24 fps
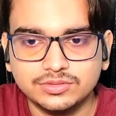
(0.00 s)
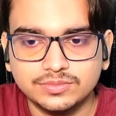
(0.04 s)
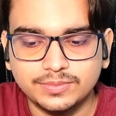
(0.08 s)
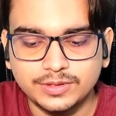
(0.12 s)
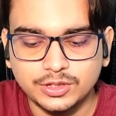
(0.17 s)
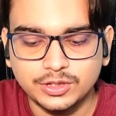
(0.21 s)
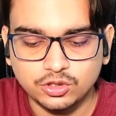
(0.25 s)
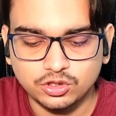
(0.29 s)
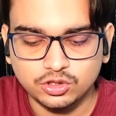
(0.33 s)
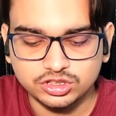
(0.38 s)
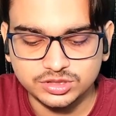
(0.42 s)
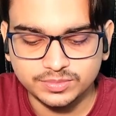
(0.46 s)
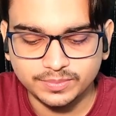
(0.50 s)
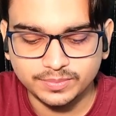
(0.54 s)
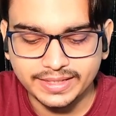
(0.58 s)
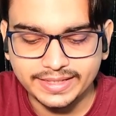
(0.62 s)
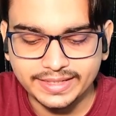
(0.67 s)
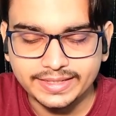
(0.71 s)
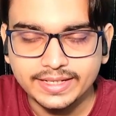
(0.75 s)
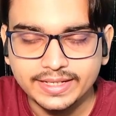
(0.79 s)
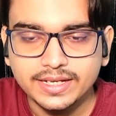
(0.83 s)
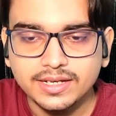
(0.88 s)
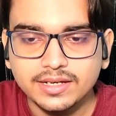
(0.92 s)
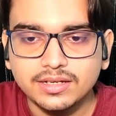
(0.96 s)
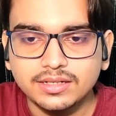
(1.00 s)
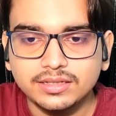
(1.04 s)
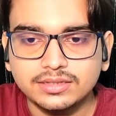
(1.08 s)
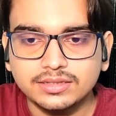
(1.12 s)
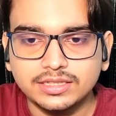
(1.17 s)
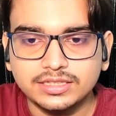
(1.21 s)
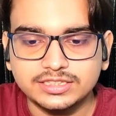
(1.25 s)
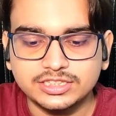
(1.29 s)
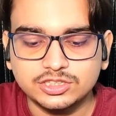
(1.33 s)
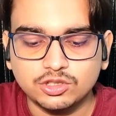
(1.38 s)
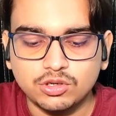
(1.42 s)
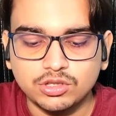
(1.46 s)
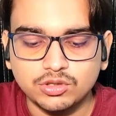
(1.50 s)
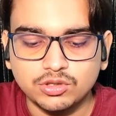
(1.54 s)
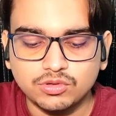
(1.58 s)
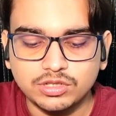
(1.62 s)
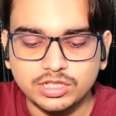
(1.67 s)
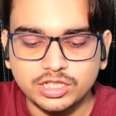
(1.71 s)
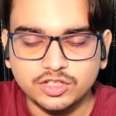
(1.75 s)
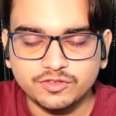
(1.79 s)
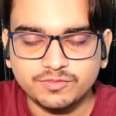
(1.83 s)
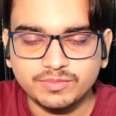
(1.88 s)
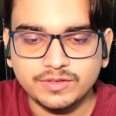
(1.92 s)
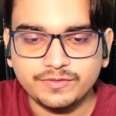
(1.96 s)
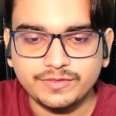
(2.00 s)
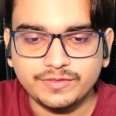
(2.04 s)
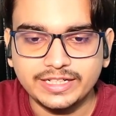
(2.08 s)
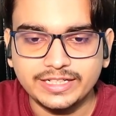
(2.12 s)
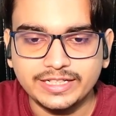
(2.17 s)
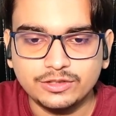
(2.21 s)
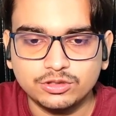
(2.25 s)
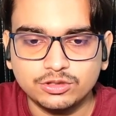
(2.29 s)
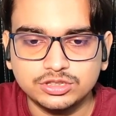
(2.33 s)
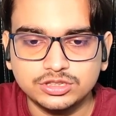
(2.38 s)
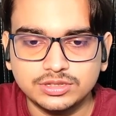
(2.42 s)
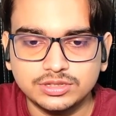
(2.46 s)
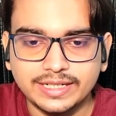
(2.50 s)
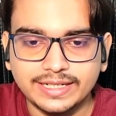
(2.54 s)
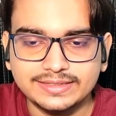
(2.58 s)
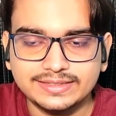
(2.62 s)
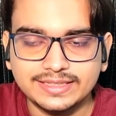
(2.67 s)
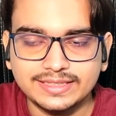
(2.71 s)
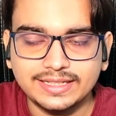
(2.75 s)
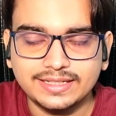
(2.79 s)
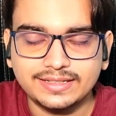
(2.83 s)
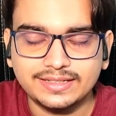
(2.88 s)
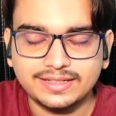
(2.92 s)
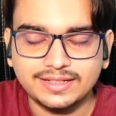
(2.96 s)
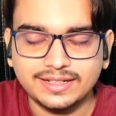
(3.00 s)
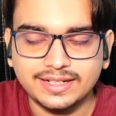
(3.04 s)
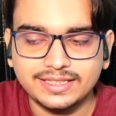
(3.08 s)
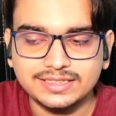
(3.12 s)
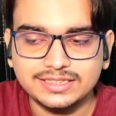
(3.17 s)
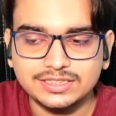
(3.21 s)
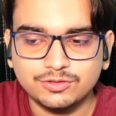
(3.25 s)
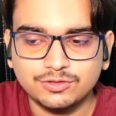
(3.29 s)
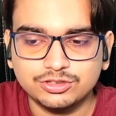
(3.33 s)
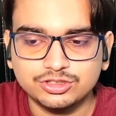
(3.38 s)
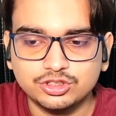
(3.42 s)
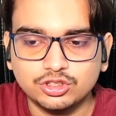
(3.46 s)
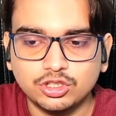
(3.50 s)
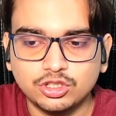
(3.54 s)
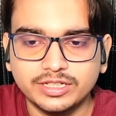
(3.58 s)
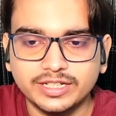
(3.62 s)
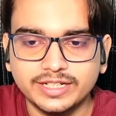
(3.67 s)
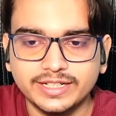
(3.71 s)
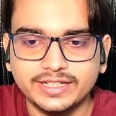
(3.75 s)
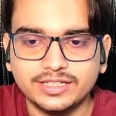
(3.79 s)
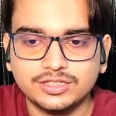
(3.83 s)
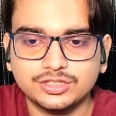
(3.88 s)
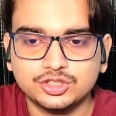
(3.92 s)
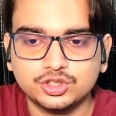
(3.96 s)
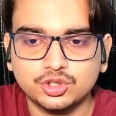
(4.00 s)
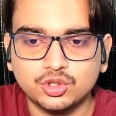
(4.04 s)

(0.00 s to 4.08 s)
because my the sound quality of my videos, as I realized, was not great.